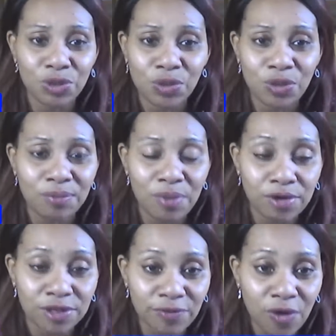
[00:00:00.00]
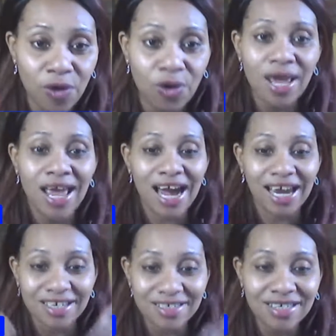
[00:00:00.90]
£21 for,
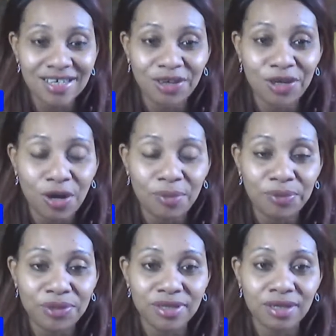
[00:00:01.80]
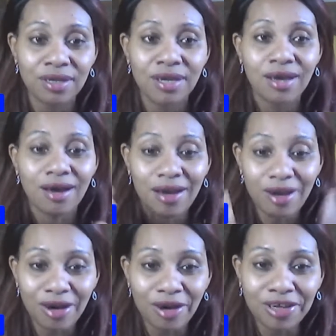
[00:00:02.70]
and it's sitting on your computer,
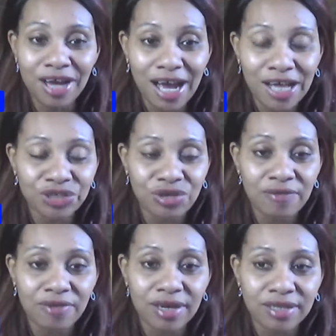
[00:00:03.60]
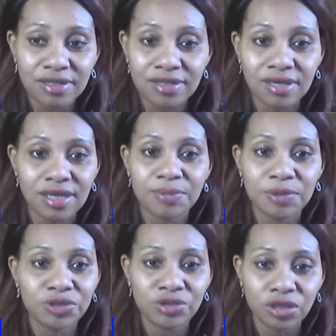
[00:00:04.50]
on your hard drive collecting dust, but
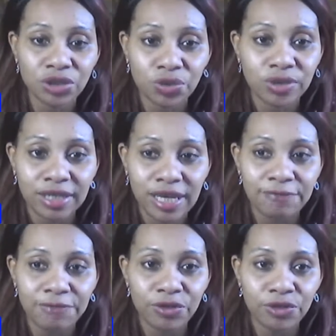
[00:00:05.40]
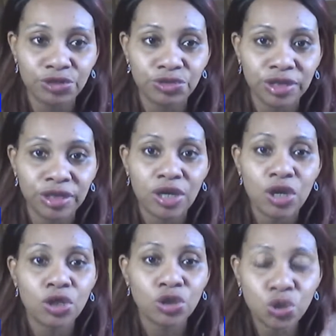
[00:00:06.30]
you're not doing the live video training.
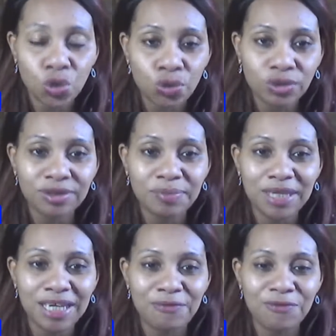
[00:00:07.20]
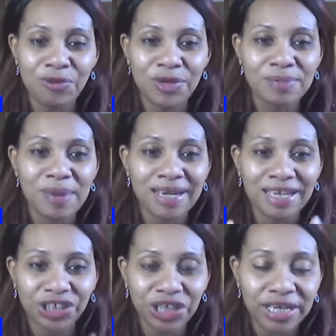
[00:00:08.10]
Don't be influenced by
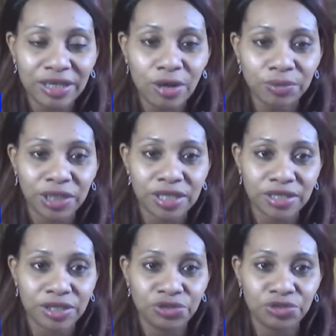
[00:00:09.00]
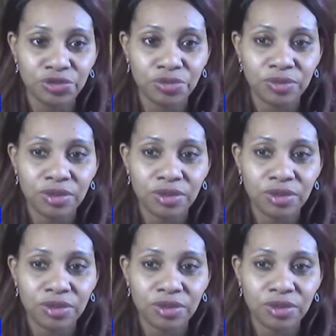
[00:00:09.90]
that shiny object syndrome.